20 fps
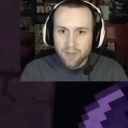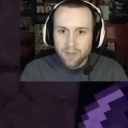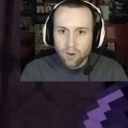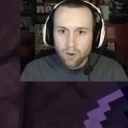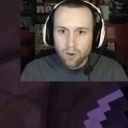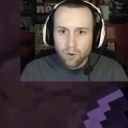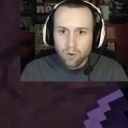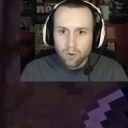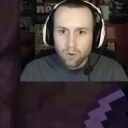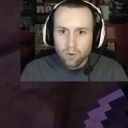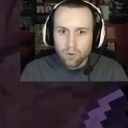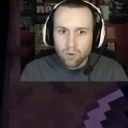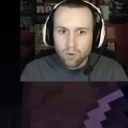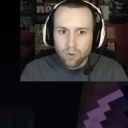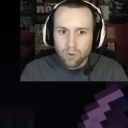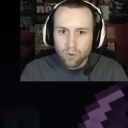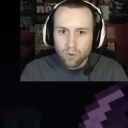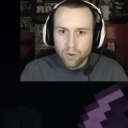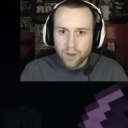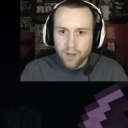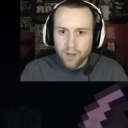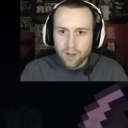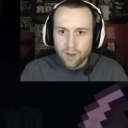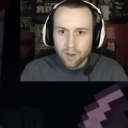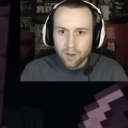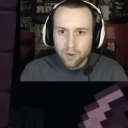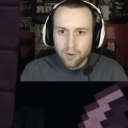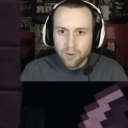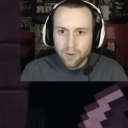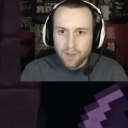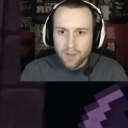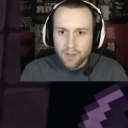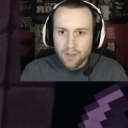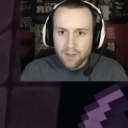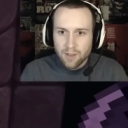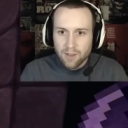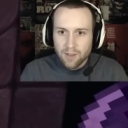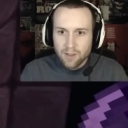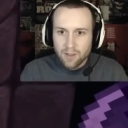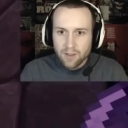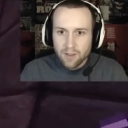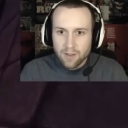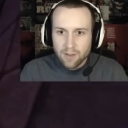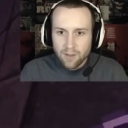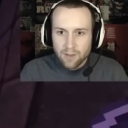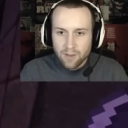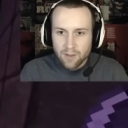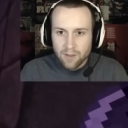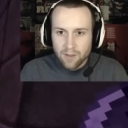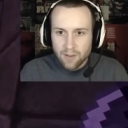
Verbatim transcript: Oh, hello. Where the fuck did you go,